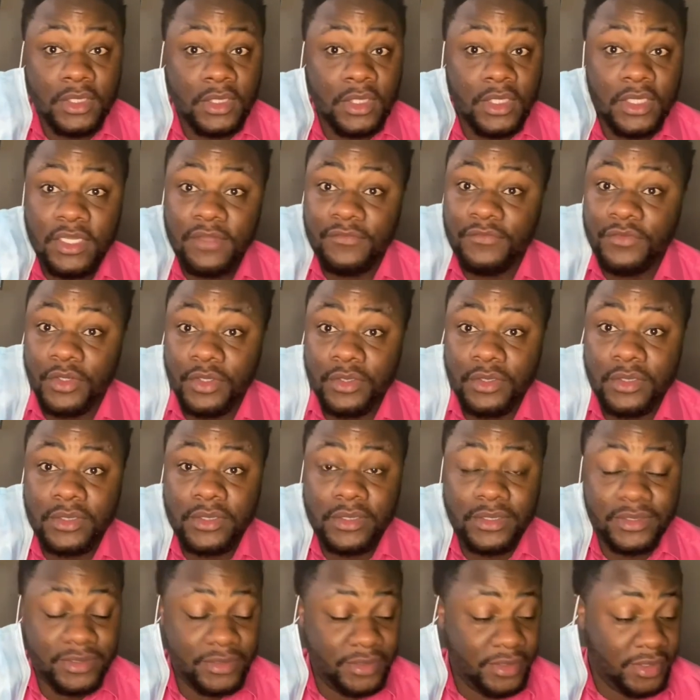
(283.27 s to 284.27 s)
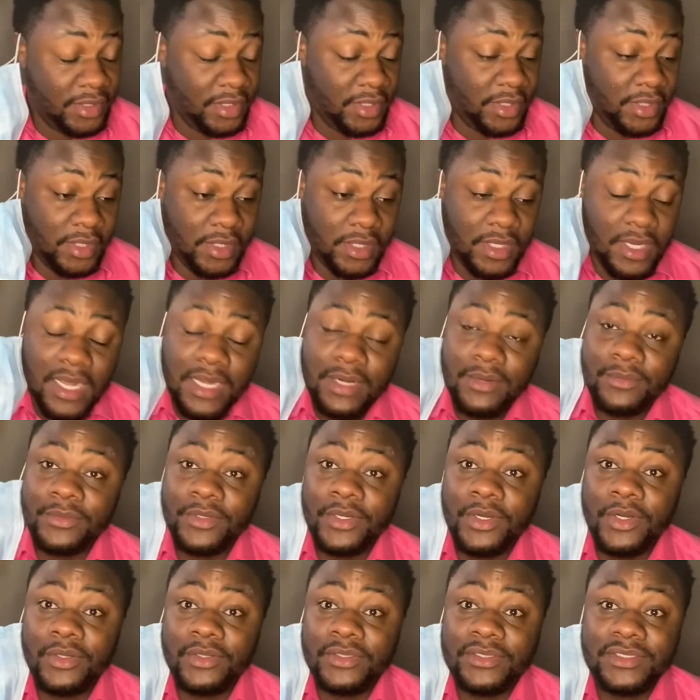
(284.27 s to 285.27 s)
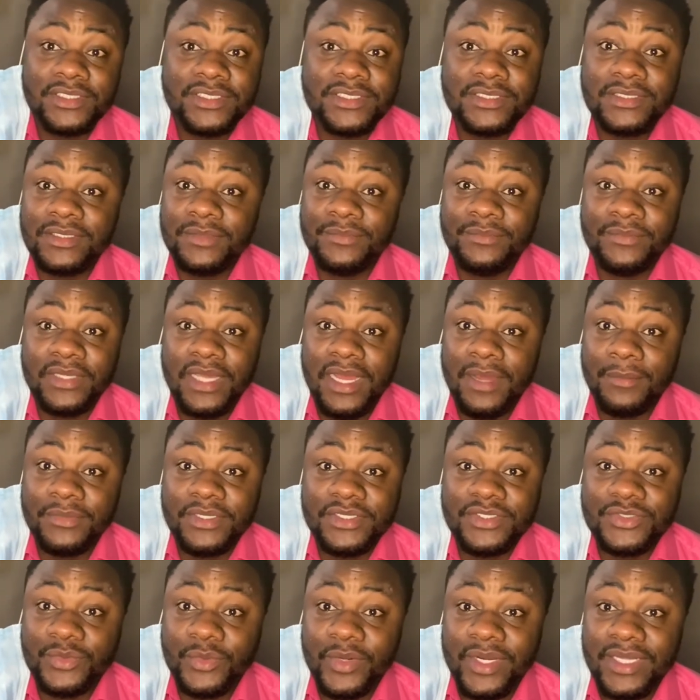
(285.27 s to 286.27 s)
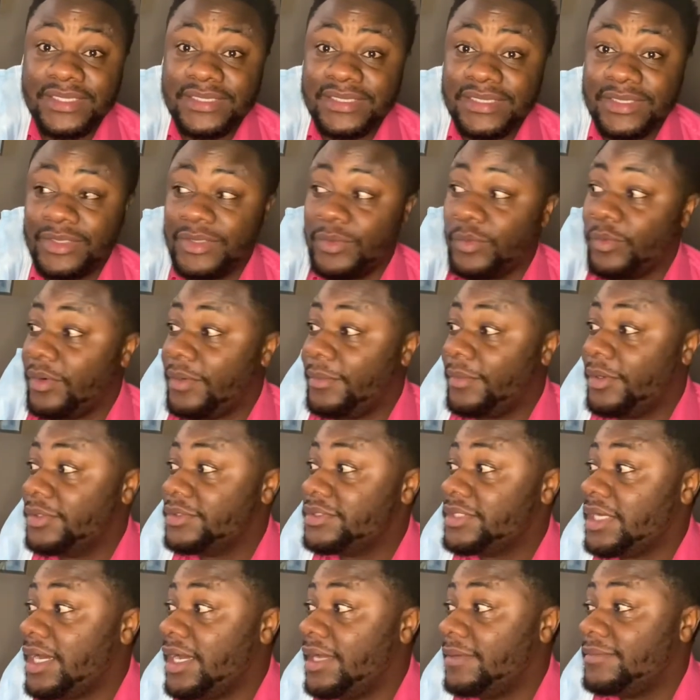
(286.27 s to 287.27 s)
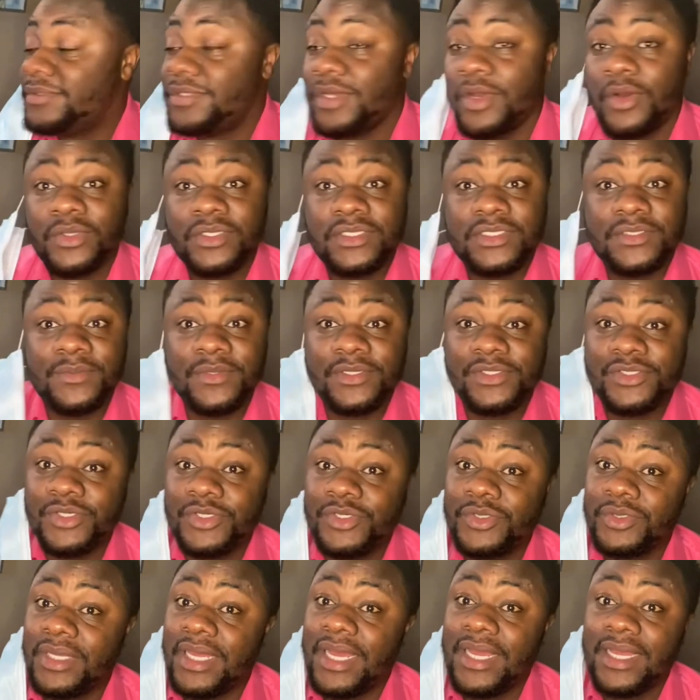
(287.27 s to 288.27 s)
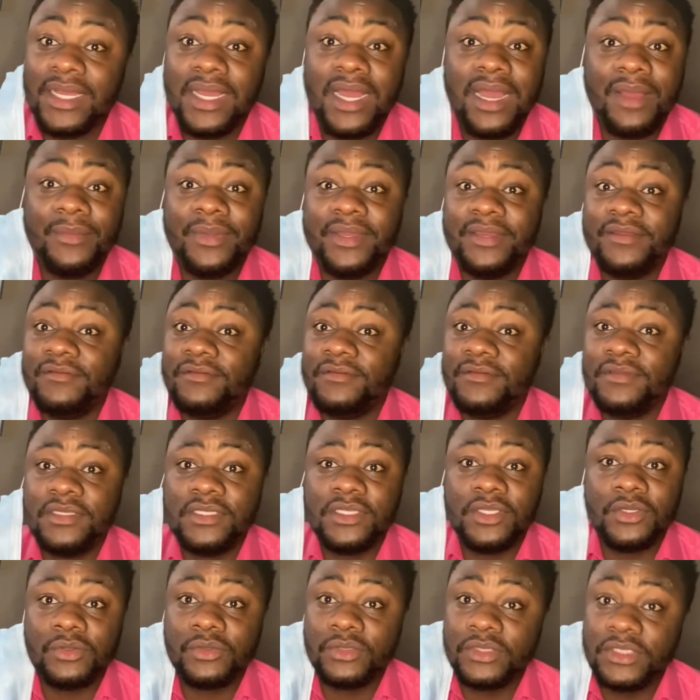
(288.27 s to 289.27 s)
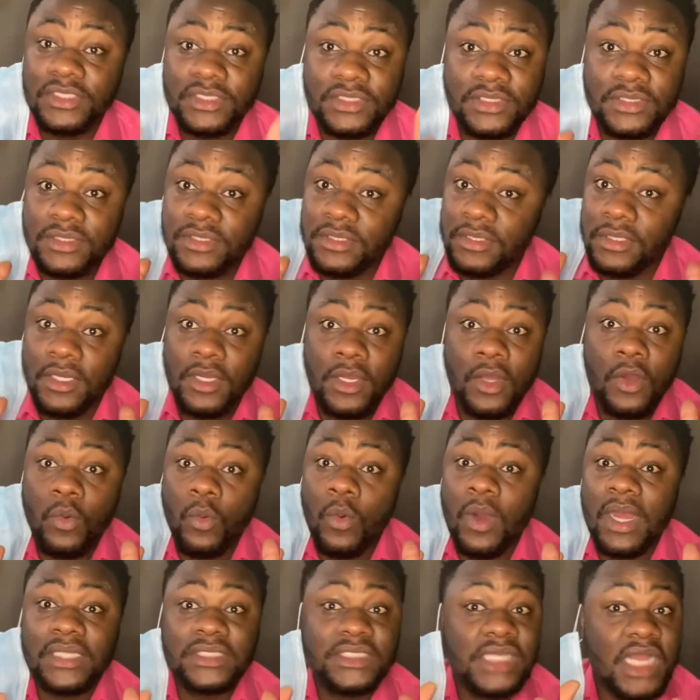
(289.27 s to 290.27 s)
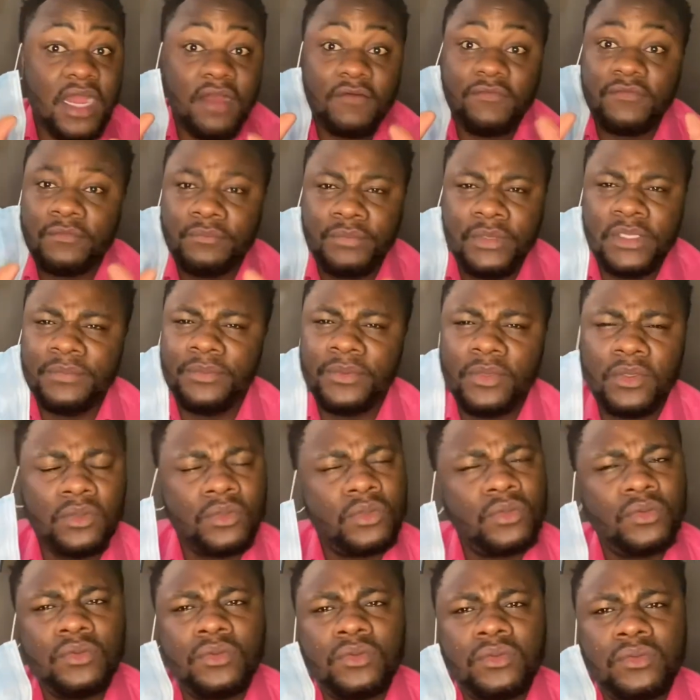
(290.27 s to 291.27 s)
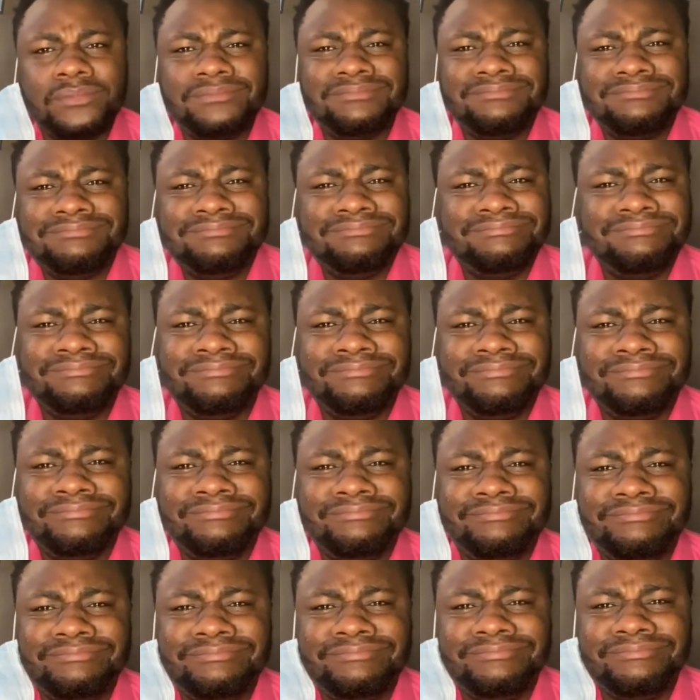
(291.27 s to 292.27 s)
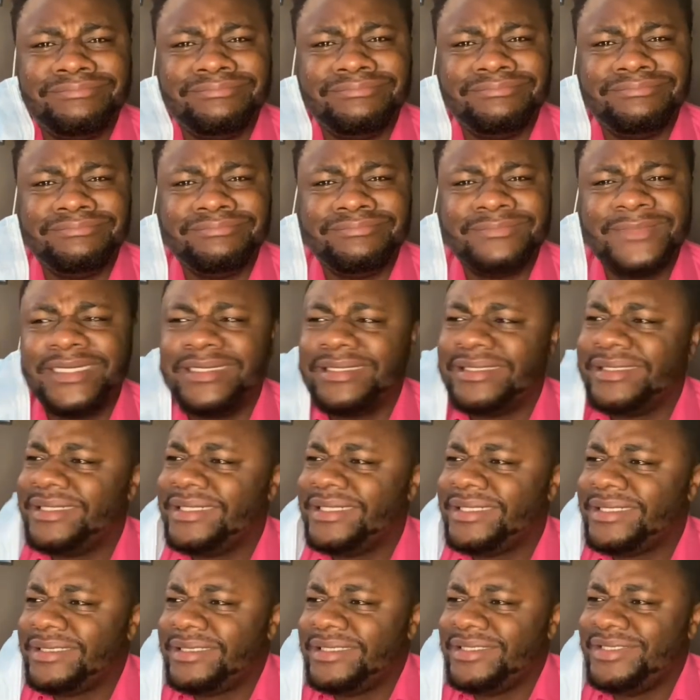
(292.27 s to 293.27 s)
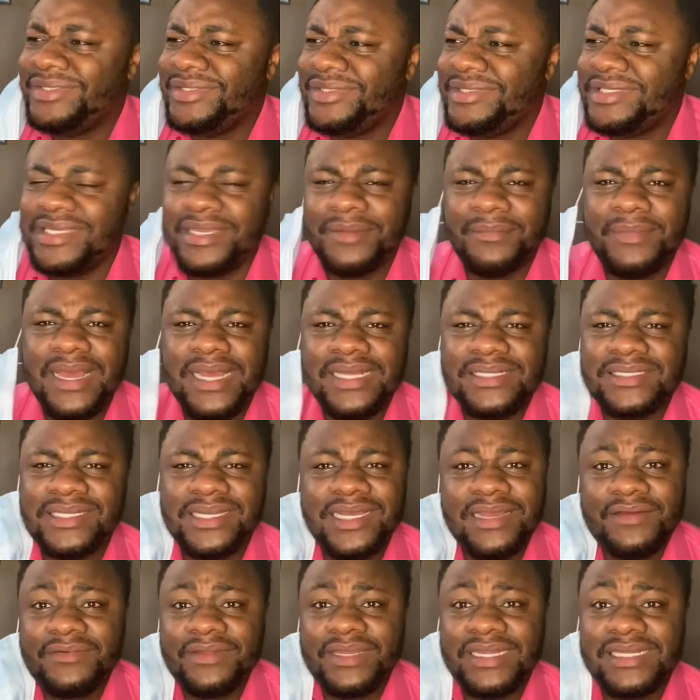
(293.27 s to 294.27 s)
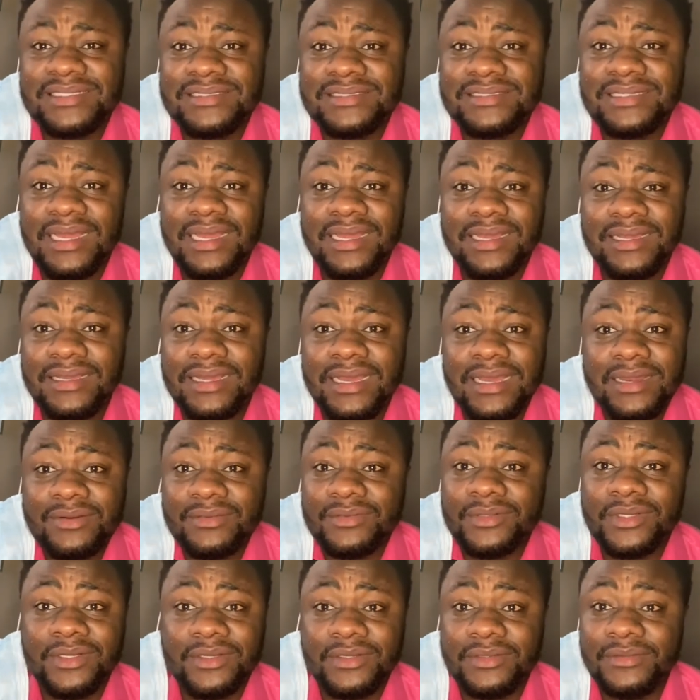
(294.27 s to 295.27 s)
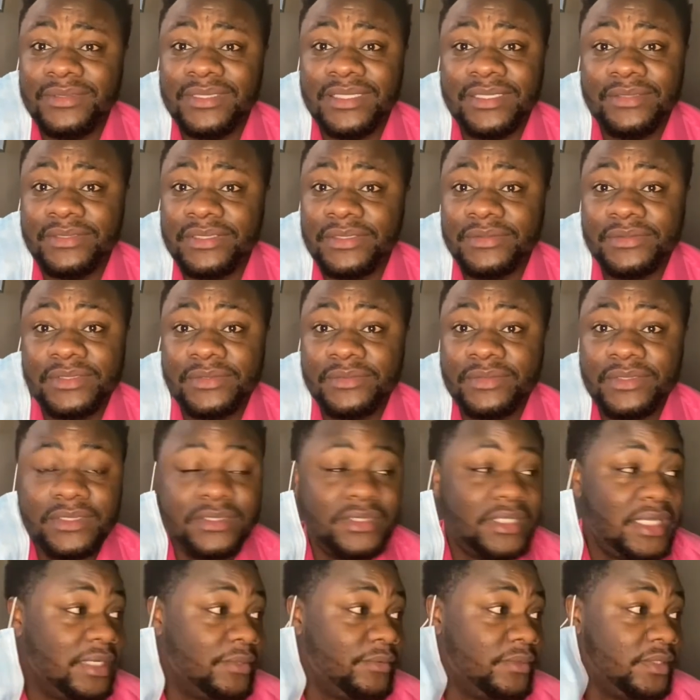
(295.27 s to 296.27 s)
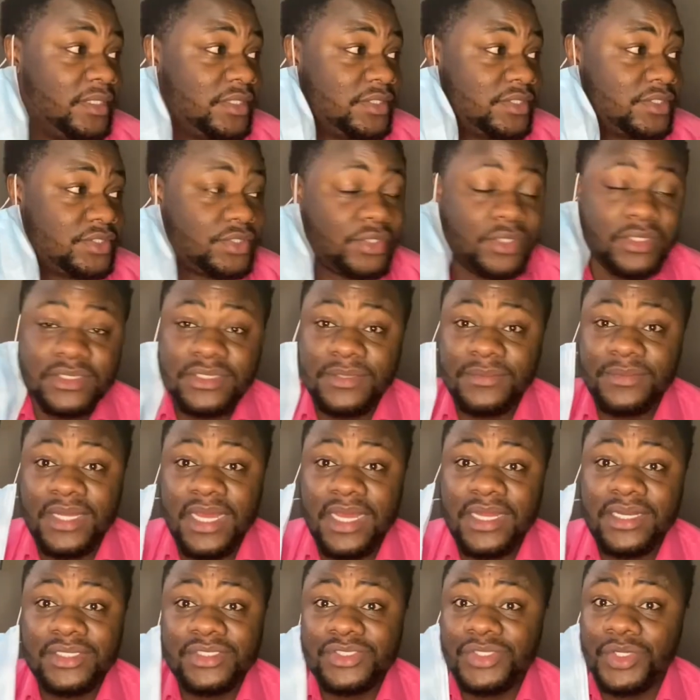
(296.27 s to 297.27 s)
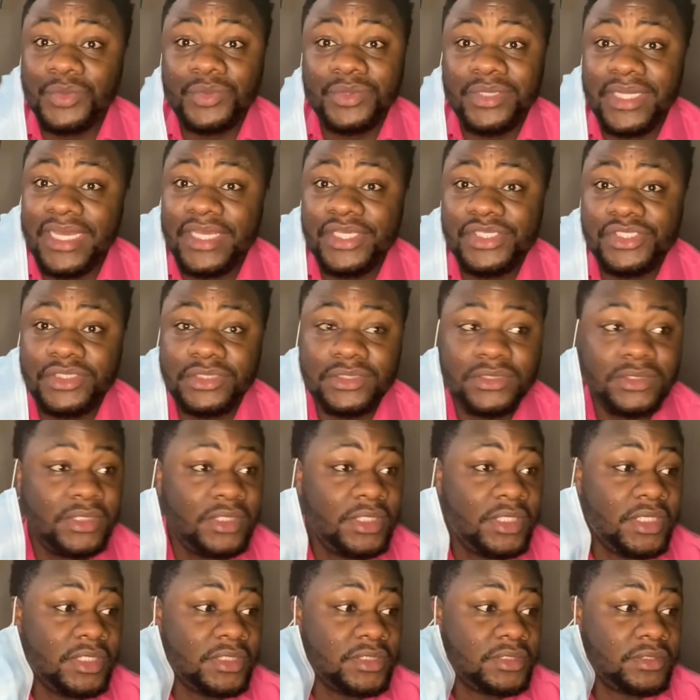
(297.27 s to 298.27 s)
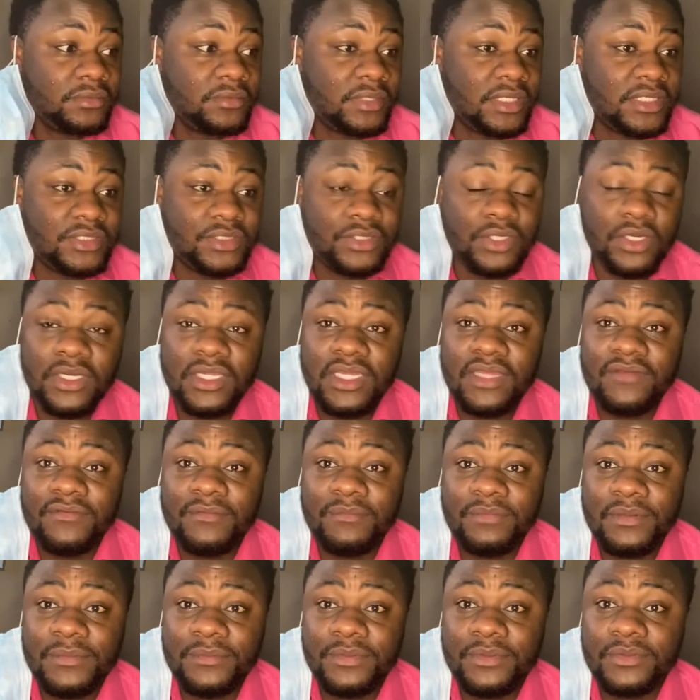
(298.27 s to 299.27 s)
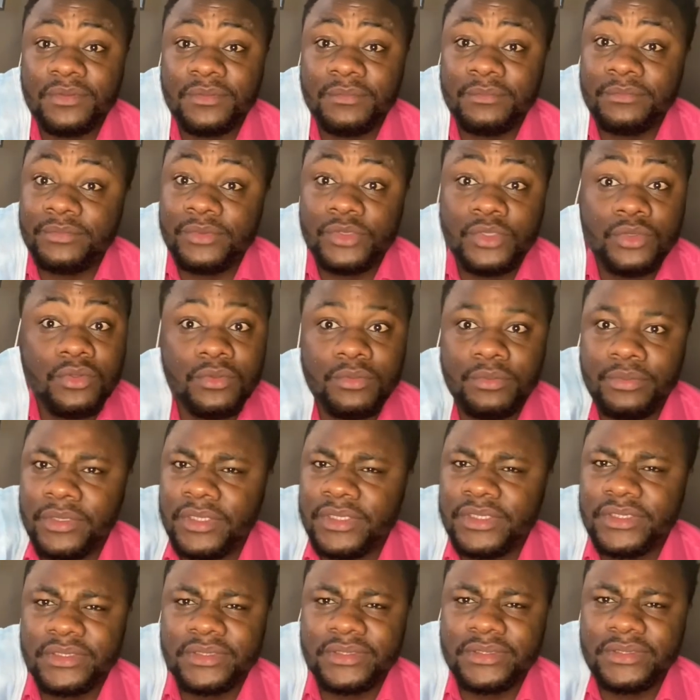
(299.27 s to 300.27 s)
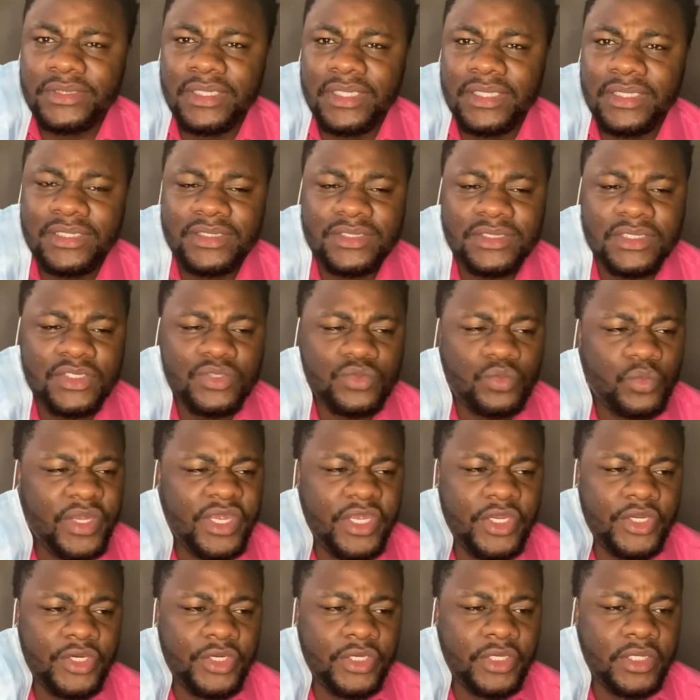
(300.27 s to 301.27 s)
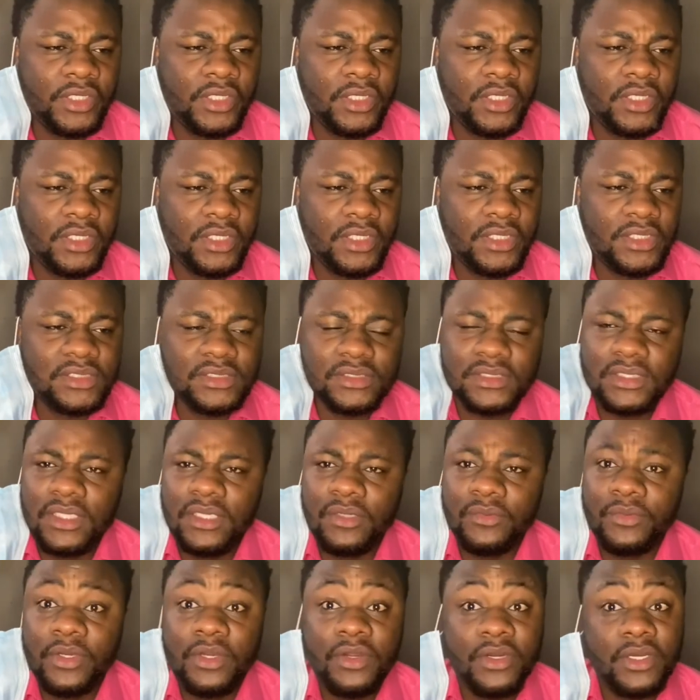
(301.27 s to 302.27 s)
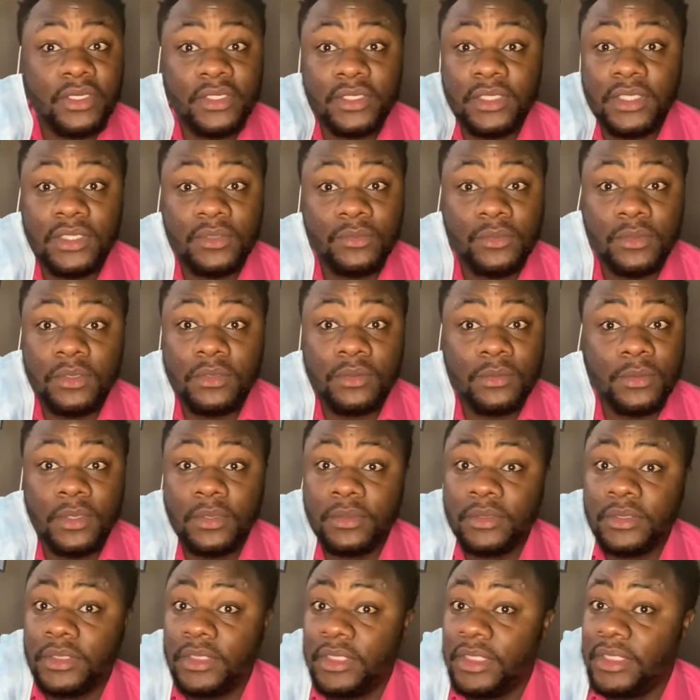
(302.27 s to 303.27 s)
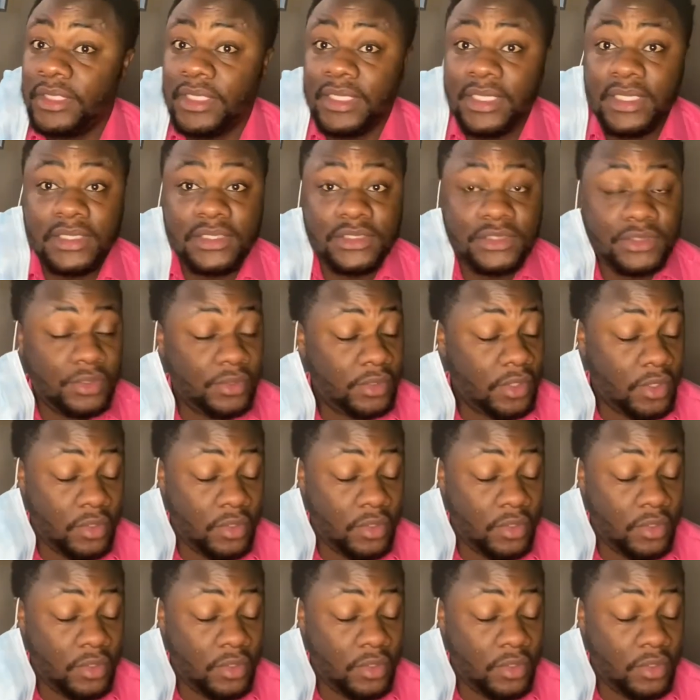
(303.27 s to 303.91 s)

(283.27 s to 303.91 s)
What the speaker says: just ranting one more time. So just make sure you like, comment, and you know, just watch out for people who clearly using the mask to cover that stank. I don't know, man. We need to start some kind of donation to start giving people toothbrushes. Like, it's weird. Because we already dealing with Corona, and they're going to start a